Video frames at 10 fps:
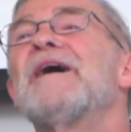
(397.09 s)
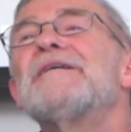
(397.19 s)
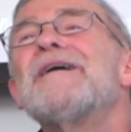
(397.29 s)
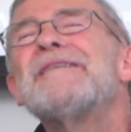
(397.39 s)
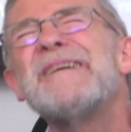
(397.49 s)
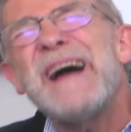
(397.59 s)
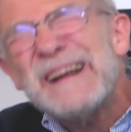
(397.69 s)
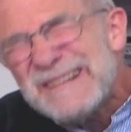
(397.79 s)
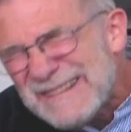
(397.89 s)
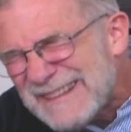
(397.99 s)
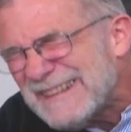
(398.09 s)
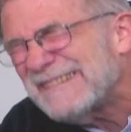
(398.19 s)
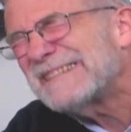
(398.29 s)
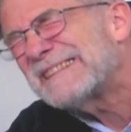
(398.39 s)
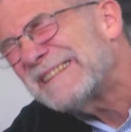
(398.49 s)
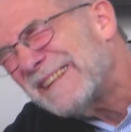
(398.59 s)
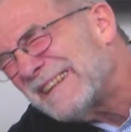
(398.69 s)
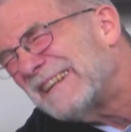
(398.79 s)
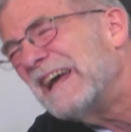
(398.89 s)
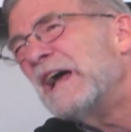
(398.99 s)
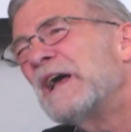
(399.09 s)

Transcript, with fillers: No, no, no. Actually, it was sort of